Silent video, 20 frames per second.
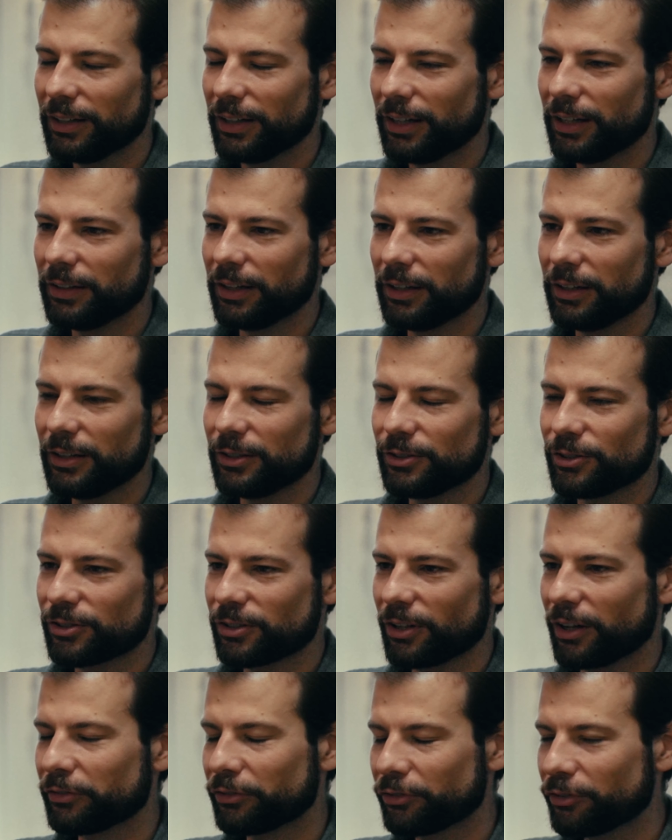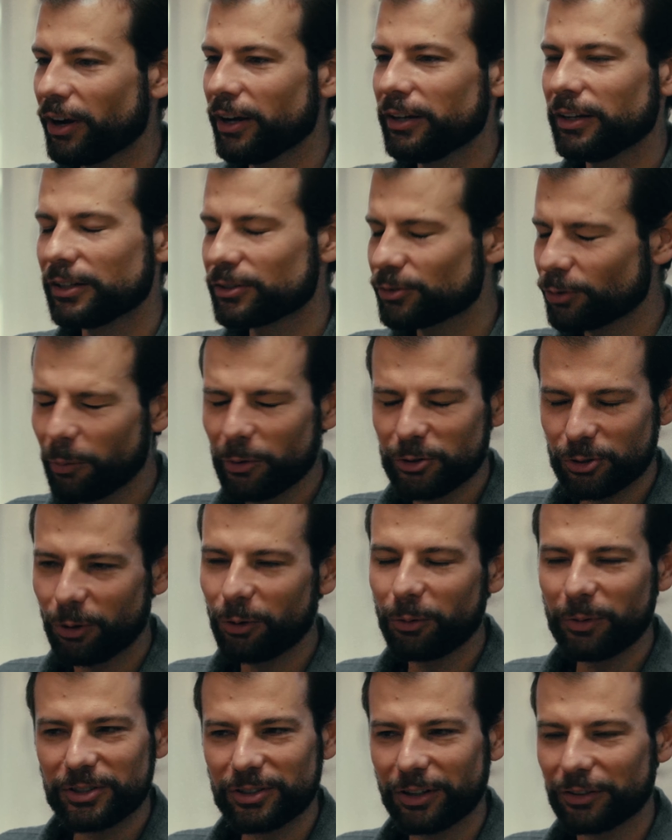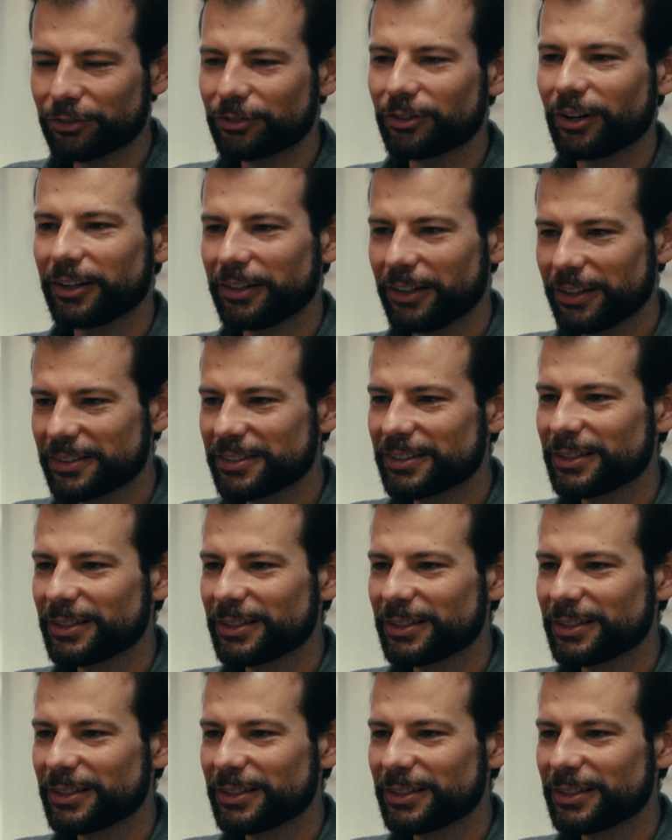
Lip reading: And then they just, on Friday, and it's almost always on Friday, it